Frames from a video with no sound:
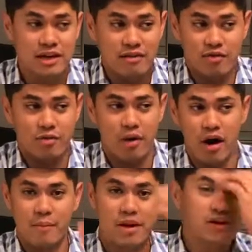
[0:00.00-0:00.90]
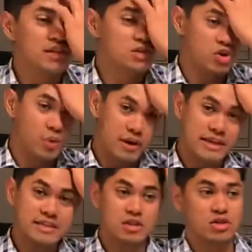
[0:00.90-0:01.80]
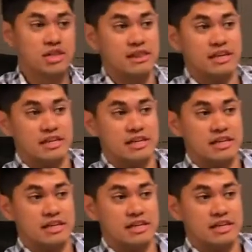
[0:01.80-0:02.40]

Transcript: For uh, many of you guys don't know what it is. It looks like this.